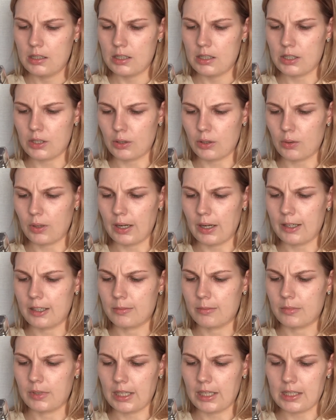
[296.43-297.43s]
So
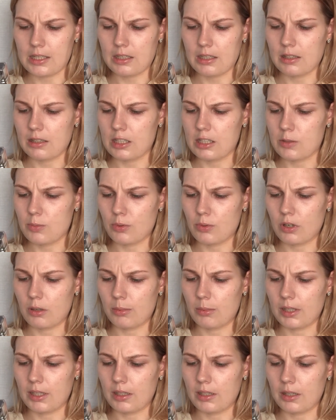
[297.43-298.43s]
I'm guessing this
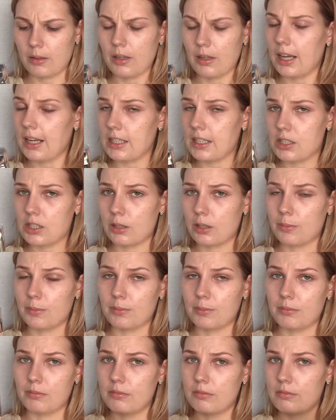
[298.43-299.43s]
probably has
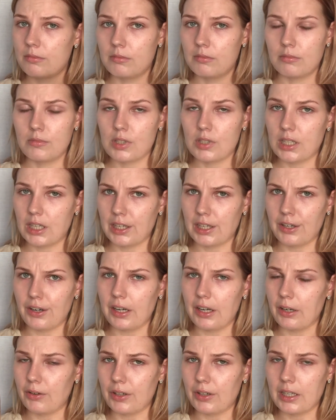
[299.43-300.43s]
some
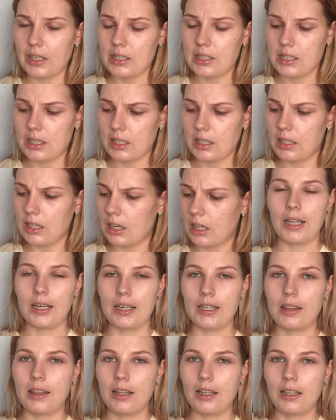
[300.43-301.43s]
skincare ingredients in it. I
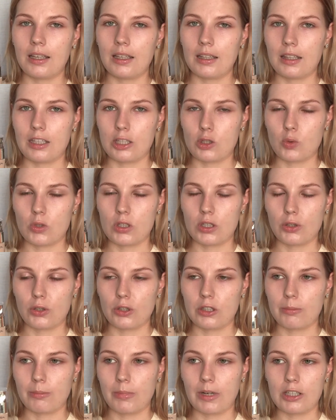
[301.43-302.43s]
did think this was a
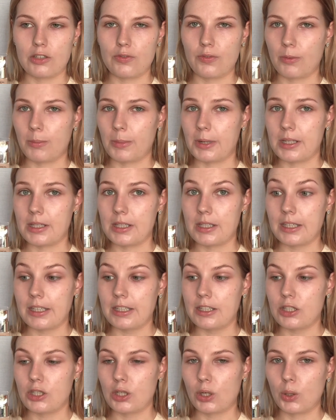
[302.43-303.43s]
good match for my
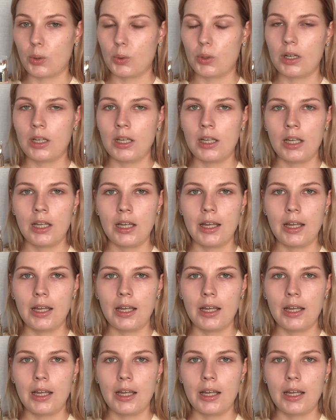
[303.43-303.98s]
skin tone.